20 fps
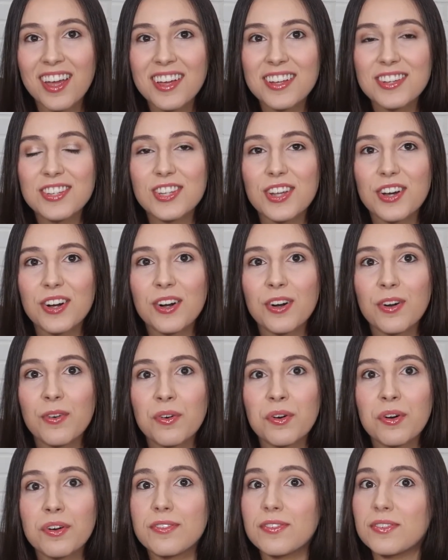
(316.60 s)

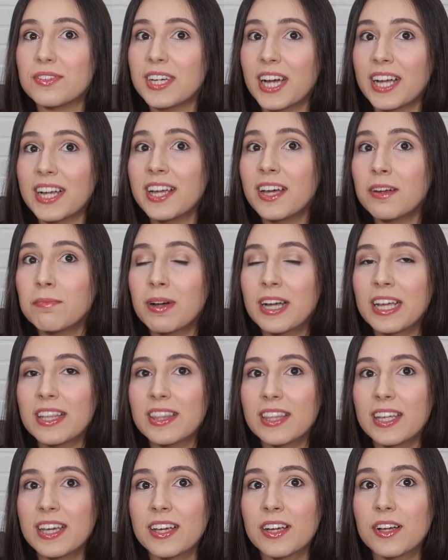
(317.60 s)
So Diane
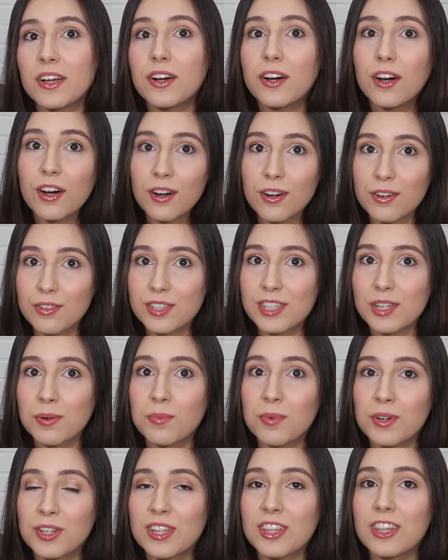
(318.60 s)
might think, oh,
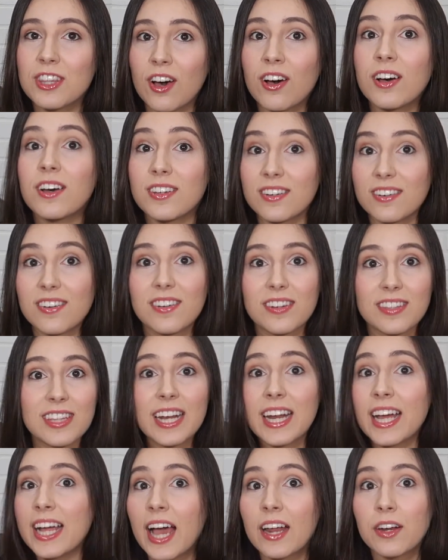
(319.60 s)
someone thought
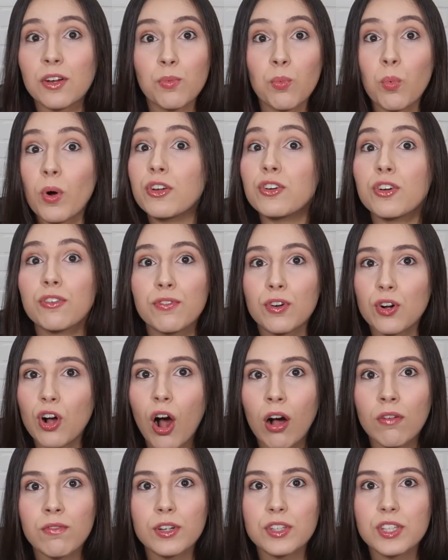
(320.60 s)
that I had a wonderful
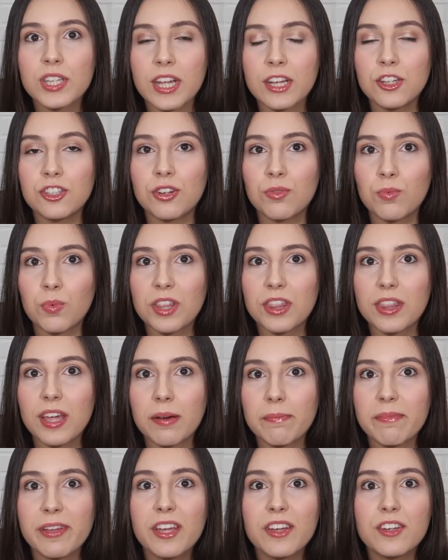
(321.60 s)
conversation with
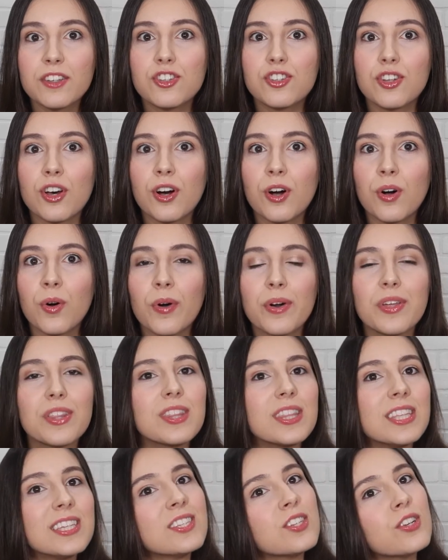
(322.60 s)
them, so
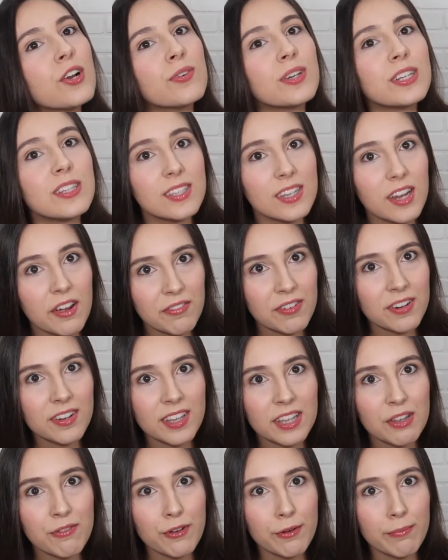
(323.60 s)
this note is
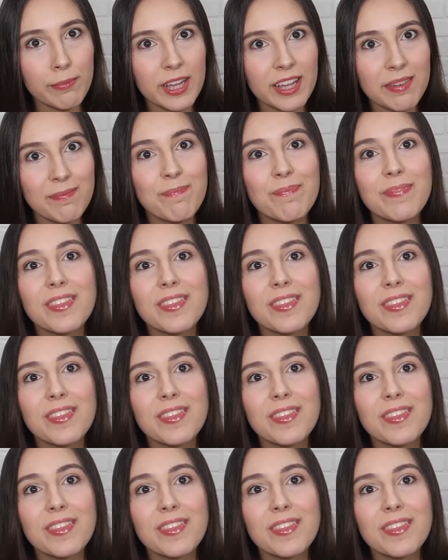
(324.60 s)
definitely for me.